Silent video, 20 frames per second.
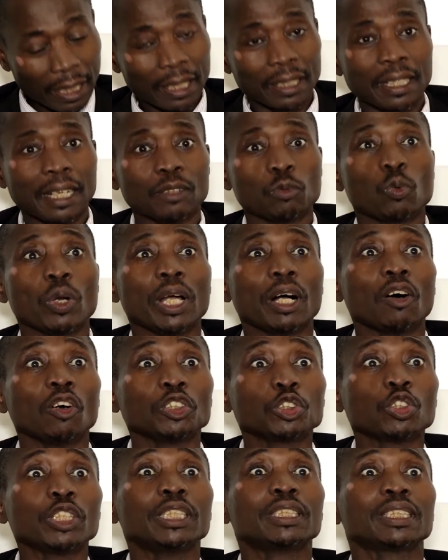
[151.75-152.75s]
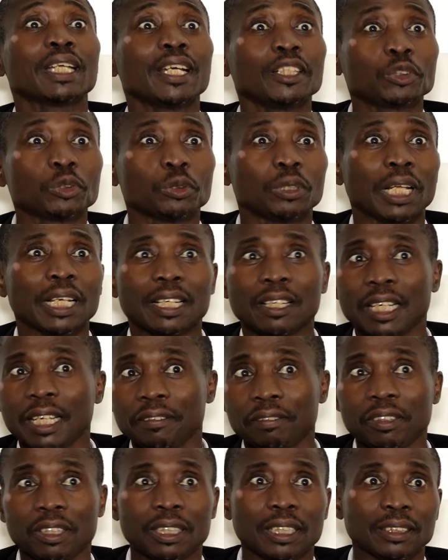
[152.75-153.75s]
and that we're also entitled, like
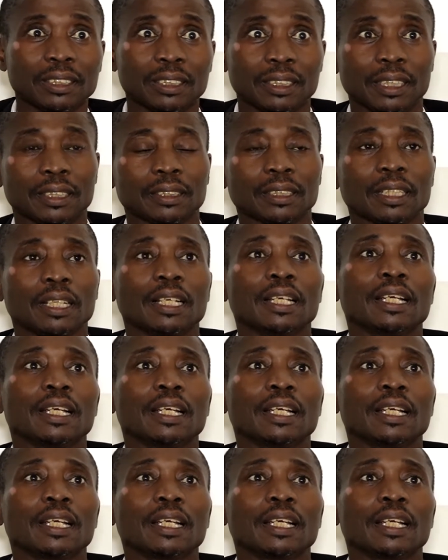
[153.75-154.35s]
every other state,